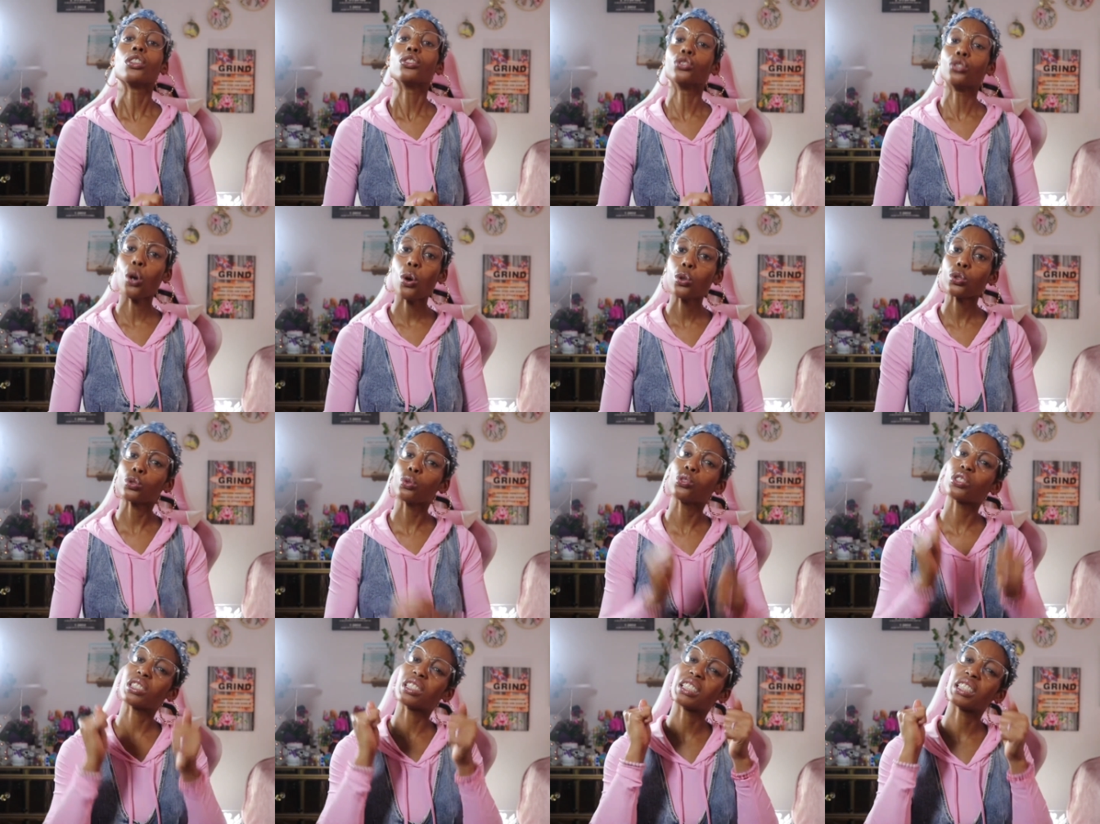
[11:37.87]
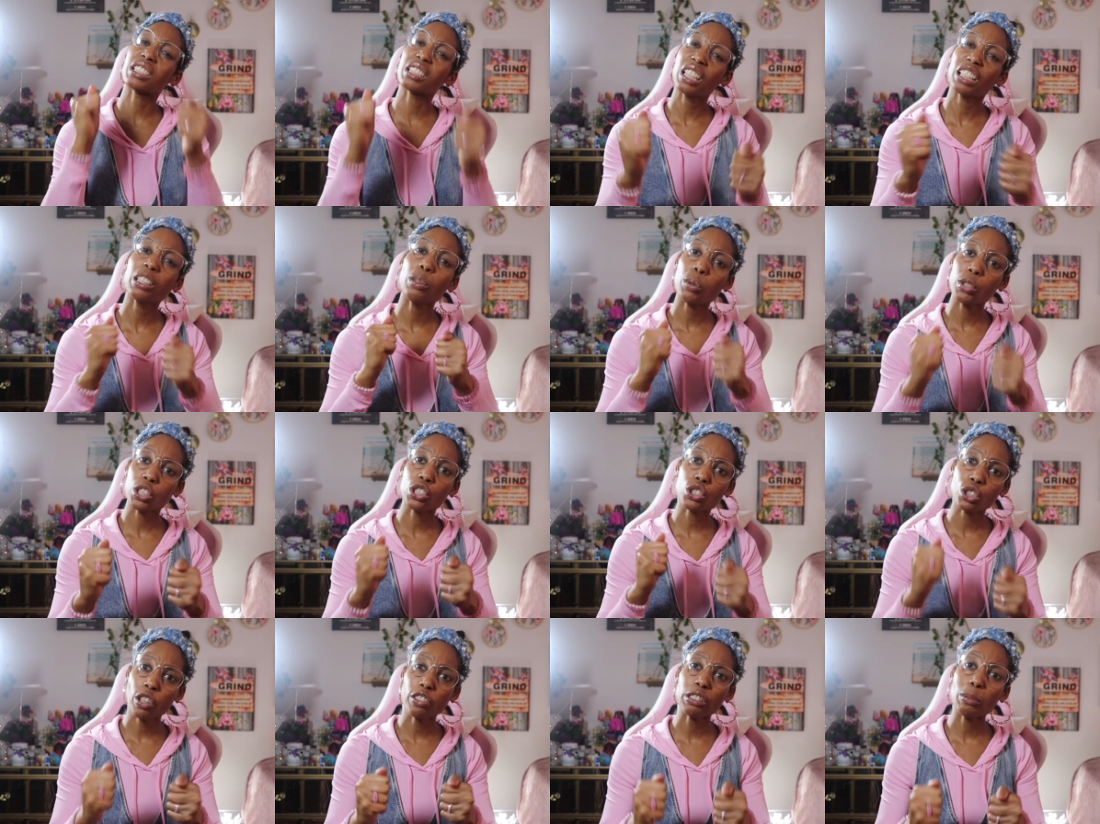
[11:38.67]
those who sincerely want to
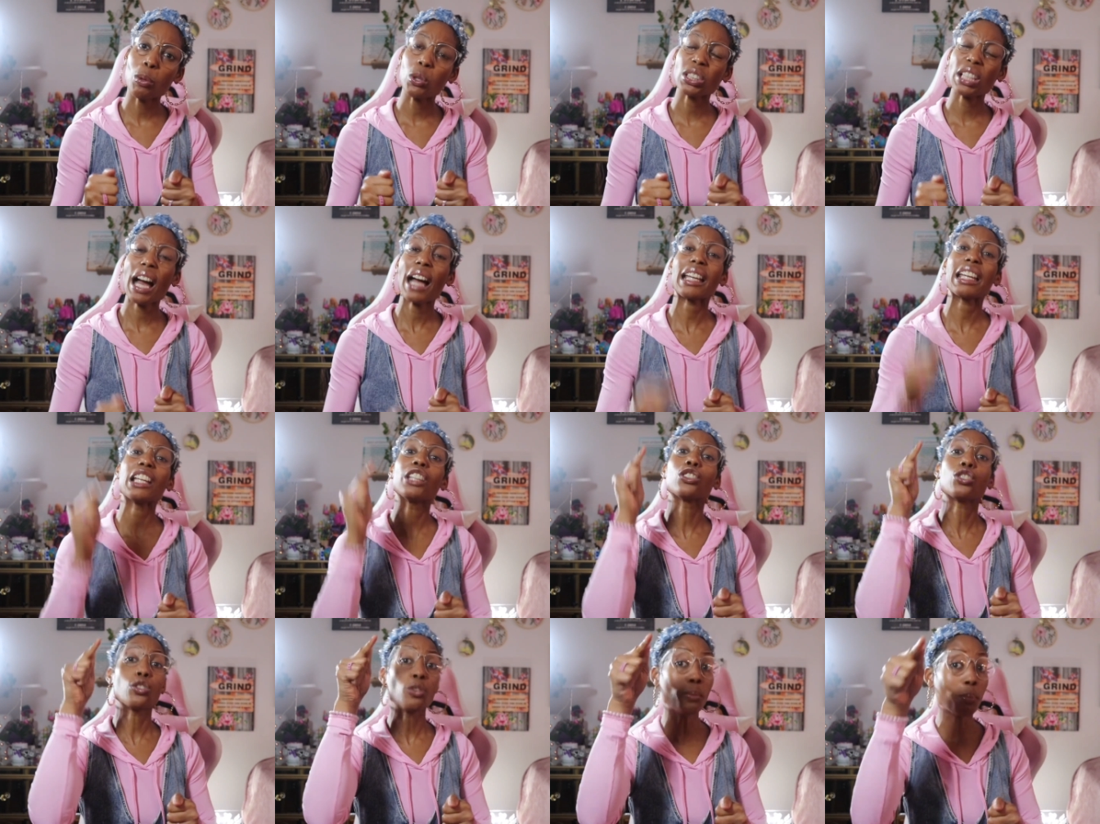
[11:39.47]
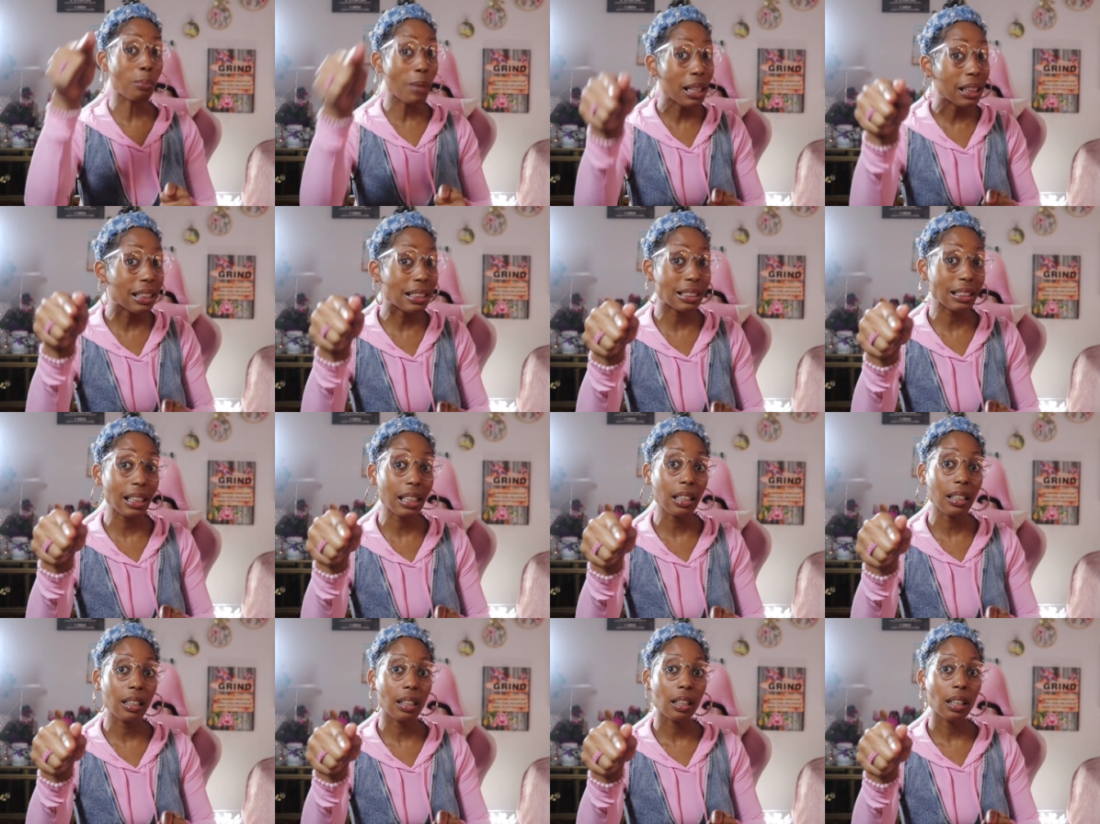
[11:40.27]
serve the most high in
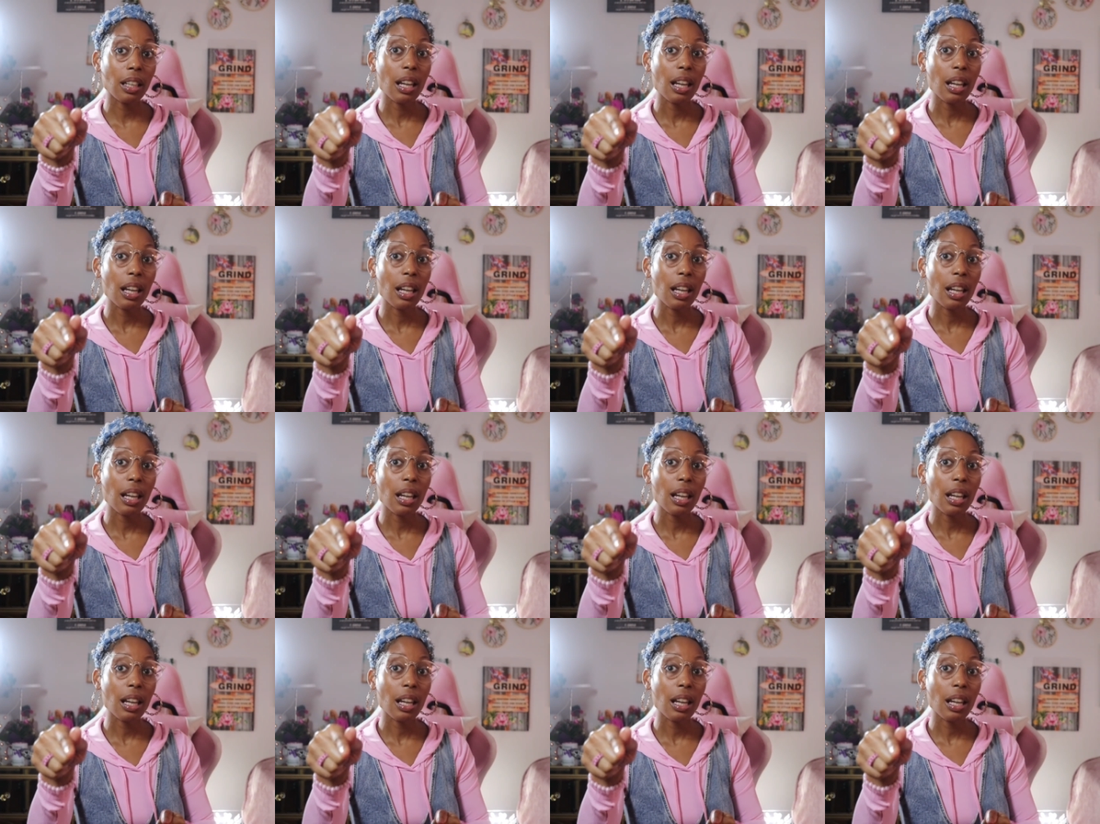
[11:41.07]
humility.